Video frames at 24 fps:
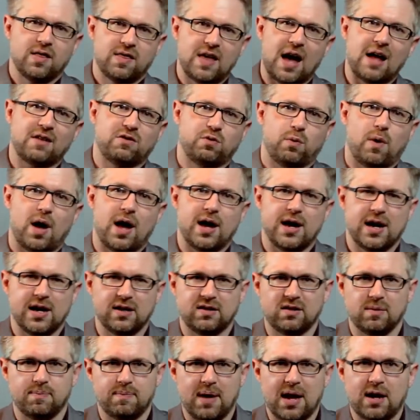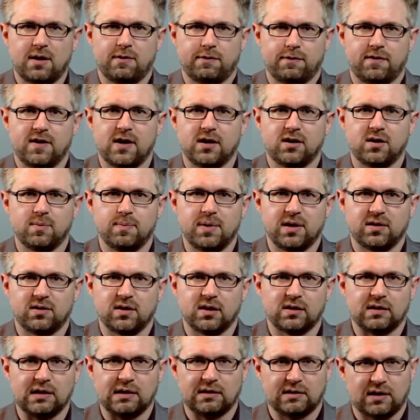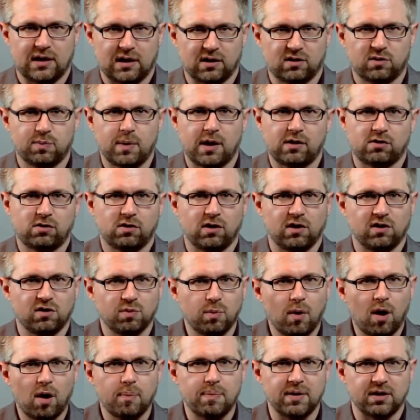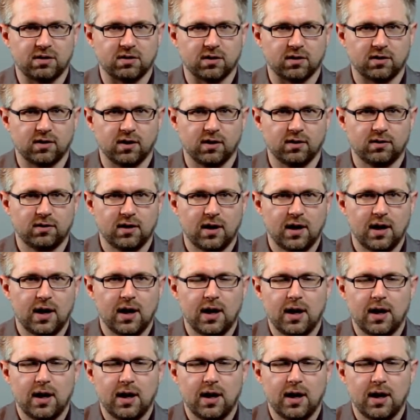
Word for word: That's why it's a benefit to businesses and especially small businesses